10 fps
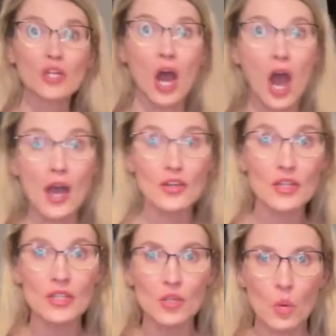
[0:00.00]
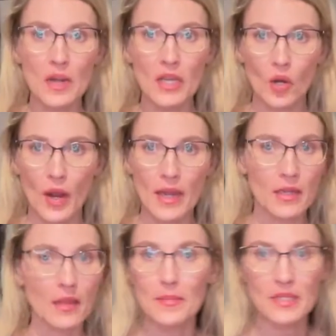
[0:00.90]
120 grit,
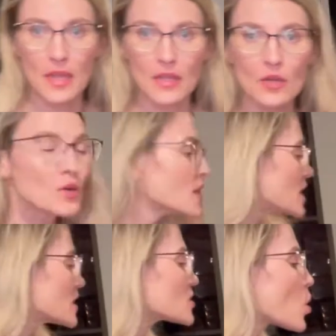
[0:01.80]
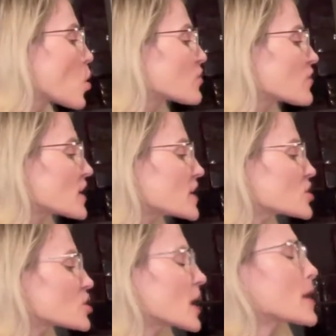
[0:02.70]
and let me tell you, this old
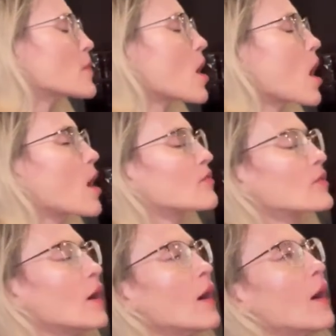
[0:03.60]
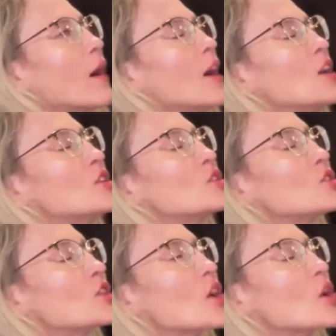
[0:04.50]
finish came off
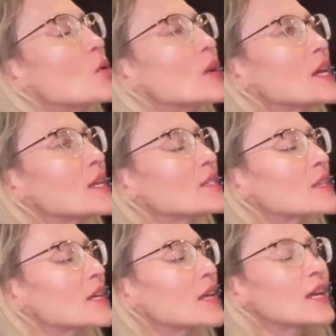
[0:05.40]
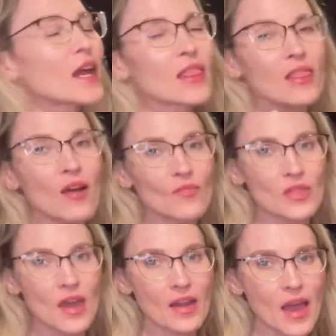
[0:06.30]
so easily, and I love when
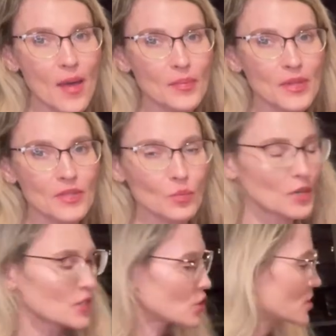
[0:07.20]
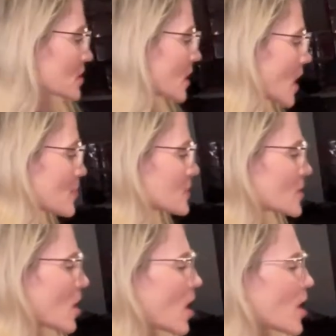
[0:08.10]
that happens, when it just comes
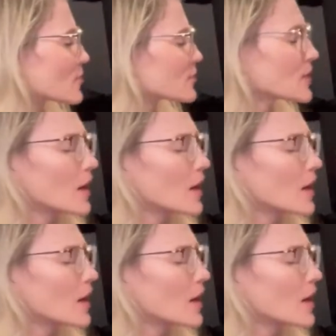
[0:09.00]
off.